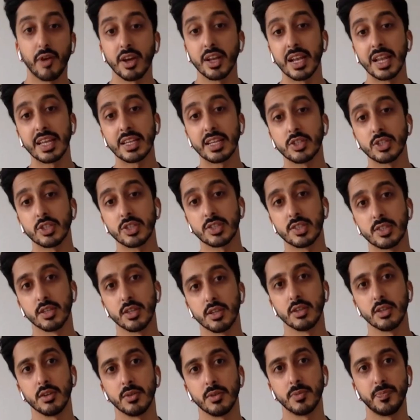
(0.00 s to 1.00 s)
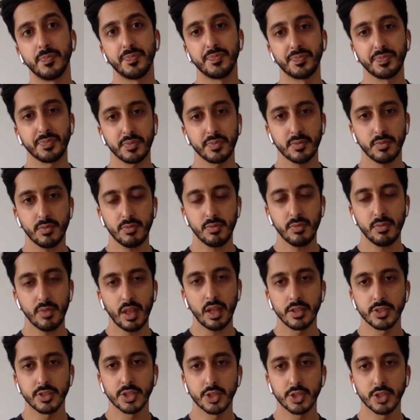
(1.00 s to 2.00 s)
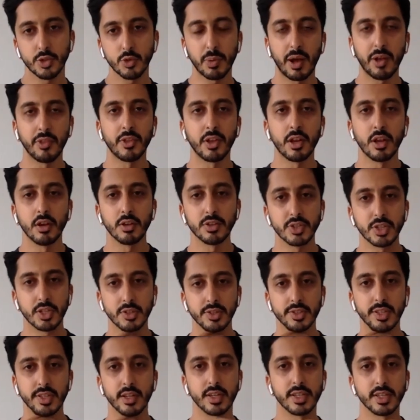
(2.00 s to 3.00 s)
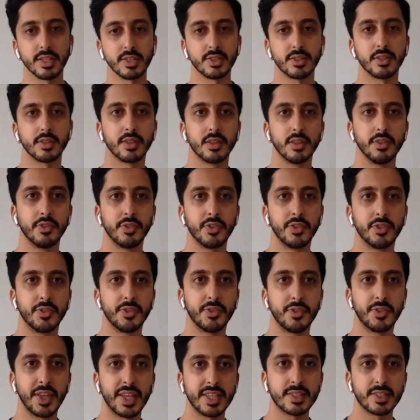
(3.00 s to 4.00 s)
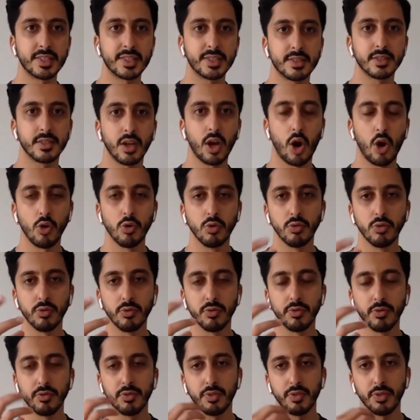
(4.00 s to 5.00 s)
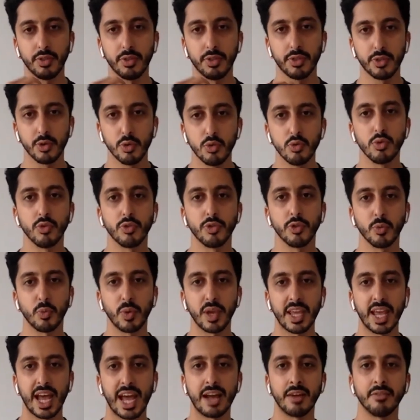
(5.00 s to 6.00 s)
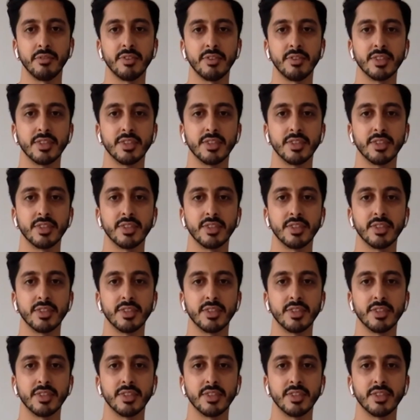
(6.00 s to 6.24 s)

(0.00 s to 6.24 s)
And finally, just to talk about on the last 2 slides, this whole thought that we